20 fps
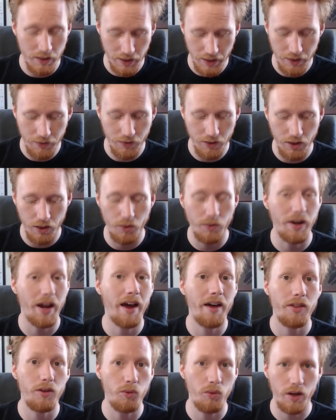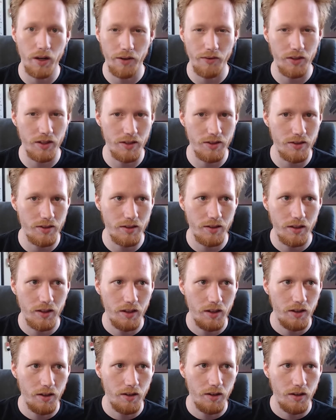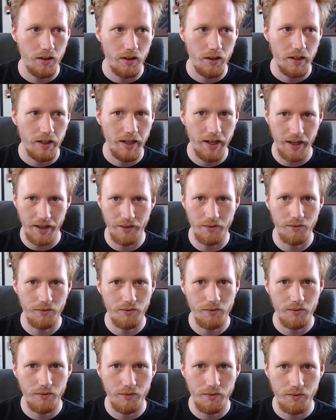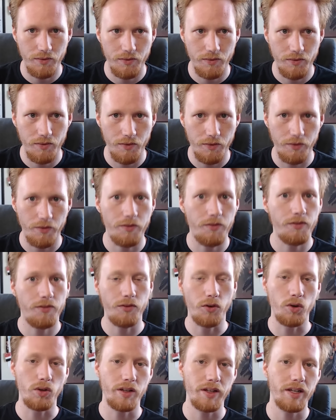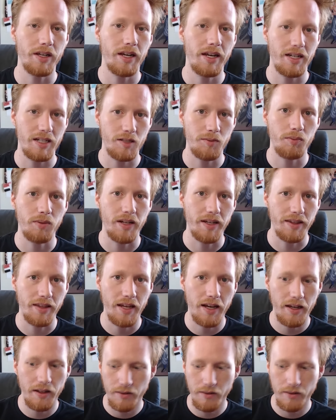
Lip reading: even though neither one of us can fully explain that.